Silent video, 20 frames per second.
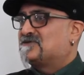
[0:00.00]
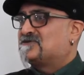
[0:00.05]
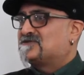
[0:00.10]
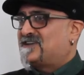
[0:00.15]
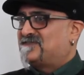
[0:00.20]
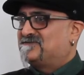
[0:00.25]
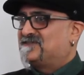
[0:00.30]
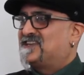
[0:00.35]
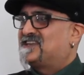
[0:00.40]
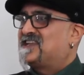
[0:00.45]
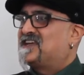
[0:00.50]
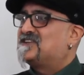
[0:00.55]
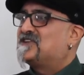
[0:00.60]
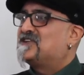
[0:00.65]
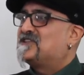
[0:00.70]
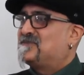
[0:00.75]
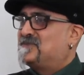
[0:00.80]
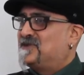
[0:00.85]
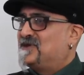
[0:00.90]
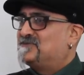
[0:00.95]
so I was having to take
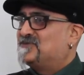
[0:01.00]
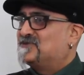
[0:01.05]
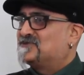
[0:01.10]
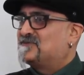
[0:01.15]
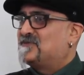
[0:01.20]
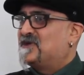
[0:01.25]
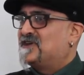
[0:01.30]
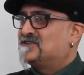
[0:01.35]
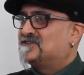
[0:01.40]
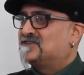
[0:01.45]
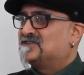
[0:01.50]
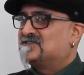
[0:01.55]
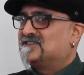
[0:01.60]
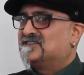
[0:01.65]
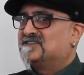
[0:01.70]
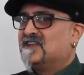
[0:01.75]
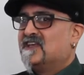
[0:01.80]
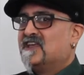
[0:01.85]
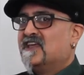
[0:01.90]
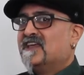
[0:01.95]
other people's pictures
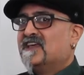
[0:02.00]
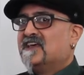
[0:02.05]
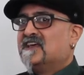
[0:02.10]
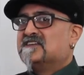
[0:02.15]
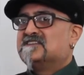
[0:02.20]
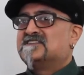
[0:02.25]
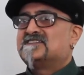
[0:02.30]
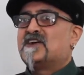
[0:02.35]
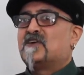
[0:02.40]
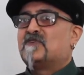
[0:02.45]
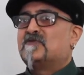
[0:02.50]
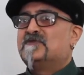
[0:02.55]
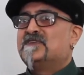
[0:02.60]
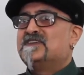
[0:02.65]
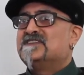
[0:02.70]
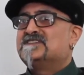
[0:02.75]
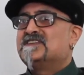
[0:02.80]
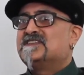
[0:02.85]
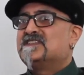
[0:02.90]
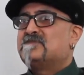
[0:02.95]
and
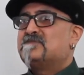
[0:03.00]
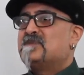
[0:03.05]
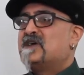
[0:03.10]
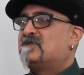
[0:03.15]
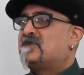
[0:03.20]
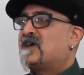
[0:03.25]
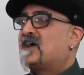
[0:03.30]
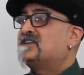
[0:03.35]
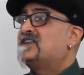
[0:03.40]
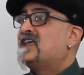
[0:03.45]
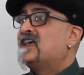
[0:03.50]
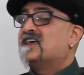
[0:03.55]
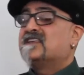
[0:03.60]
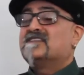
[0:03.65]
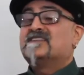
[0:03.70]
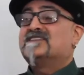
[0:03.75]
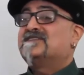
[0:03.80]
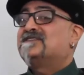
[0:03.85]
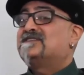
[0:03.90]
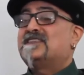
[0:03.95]
selfies in the mirror.
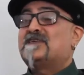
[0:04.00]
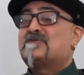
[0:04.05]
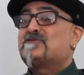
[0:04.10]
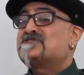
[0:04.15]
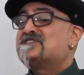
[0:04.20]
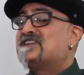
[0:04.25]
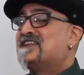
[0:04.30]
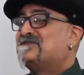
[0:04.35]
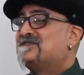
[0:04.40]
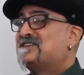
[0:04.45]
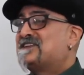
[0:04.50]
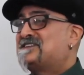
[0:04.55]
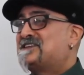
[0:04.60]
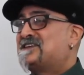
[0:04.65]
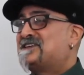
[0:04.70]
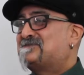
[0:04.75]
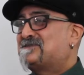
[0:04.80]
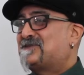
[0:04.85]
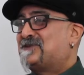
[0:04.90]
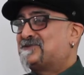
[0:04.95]
There wasn't even a
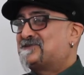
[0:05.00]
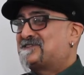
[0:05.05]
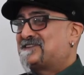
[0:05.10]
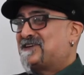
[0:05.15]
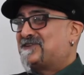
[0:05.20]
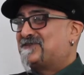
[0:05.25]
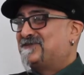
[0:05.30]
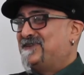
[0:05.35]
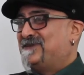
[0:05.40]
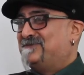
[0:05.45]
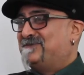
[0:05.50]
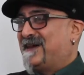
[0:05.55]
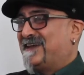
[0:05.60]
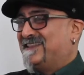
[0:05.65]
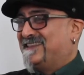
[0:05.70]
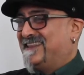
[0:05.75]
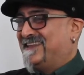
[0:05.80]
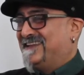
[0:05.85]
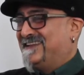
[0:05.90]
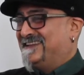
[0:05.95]
term called selfie
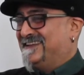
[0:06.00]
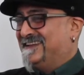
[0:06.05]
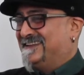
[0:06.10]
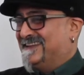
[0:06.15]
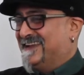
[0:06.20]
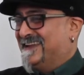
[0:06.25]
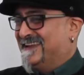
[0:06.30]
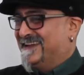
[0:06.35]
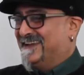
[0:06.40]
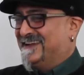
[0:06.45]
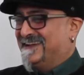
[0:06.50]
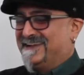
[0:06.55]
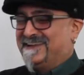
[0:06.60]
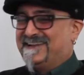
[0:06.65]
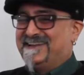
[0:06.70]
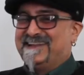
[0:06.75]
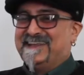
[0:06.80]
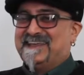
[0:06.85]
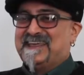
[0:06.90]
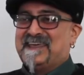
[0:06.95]
back then.
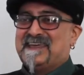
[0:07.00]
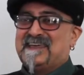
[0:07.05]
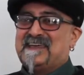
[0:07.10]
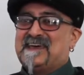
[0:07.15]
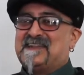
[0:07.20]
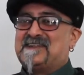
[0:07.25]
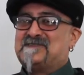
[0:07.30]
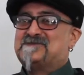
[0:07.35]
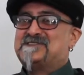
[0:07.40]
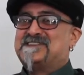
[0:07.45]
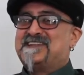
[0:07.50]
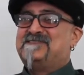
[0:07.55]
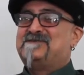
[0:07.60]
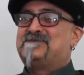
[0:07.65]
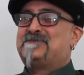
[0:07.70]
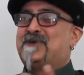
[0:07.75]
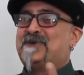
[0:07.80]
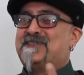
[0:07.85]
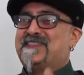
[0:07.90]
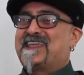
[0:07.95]
I wasn't
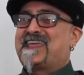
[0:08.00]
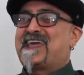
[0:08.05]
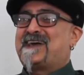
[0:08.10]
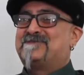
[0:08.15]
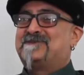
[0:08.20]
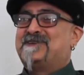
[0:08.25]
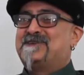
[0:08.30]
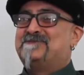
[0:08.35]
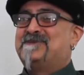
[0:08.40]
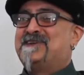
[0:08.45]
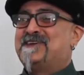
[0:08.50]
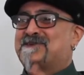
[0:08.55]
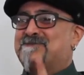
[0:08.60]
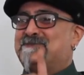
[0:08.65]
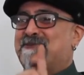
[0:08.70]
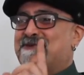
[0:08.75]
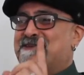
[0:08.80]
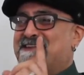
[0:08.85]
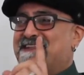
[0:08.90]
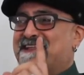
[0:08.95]
even pointing the camera at me, I'd
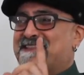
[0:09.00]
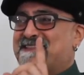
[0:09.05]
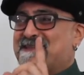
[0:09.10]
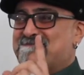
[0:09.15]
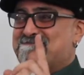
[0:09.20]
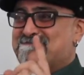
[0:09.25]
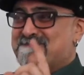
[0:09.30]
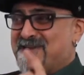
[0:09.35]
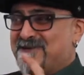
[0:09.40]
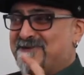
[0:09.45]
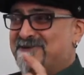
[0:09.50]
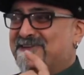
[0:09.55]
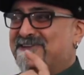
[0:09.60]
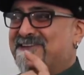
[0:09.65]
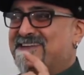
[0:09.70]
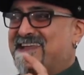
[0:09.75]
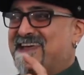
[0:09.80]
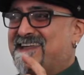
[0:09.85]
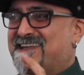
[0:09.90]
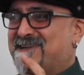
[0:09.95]
point it at the mirror
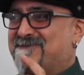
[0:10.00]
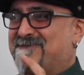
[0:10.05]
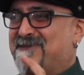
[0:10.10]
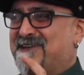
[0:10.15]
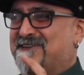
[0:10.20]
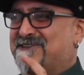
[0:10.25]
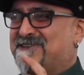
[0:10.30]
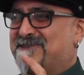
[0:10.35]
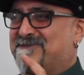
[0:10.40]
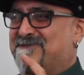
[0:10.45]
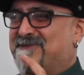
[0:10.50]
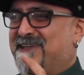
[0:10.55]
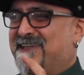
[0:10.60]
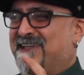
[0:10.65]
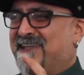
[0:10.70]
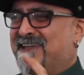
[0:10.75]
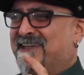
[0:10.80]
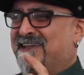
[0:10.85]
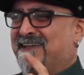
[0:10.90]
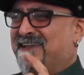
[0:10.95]
and take a picture of me.
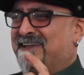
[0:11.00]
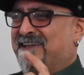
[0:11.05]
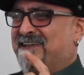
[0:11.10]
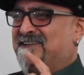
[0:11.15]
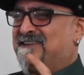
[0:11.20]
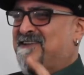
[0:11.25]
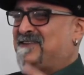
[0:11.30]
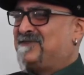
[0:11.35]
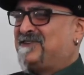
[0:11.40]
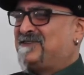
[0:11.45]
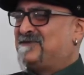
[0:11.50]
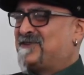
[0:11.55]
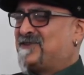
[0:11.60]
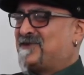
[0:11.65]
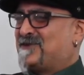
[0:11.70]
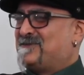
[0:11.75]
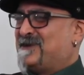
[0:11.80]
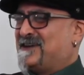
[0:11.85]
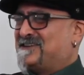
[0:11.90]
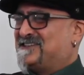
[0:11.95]
Never even
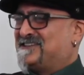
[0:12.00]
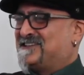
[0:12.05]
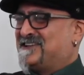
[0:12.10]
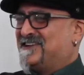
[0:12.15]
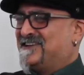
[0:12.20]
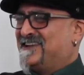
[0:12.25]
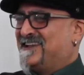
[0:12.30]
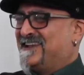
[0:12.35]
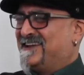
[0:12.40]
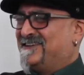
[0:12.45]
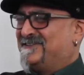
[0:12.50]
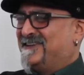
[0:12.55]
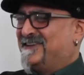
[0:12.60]
thought about just turning it